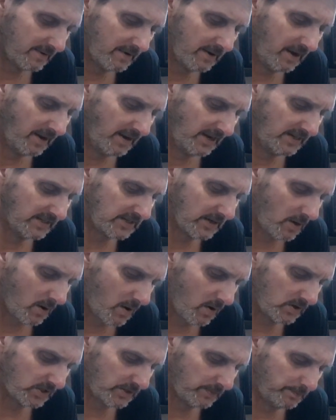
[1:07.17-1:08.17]
in these
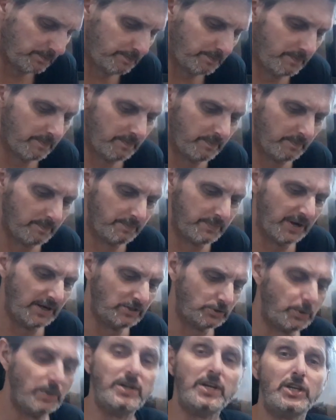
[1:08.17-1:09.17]
awesome
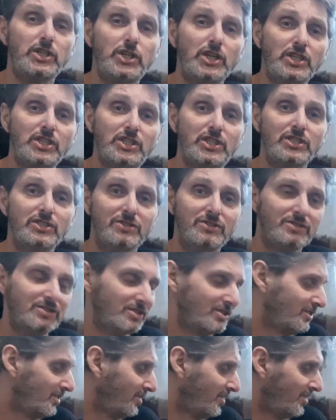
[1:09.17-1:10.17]
petri dishes.
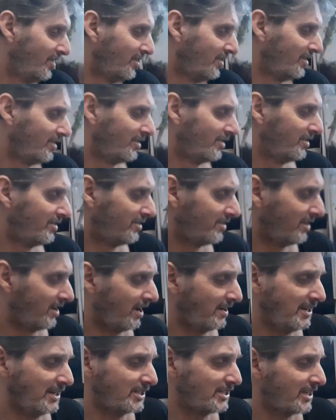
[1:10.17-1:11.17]

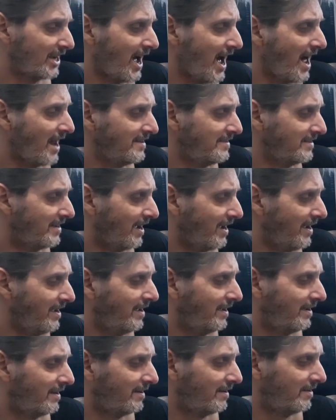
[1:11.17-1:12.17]
And this handy,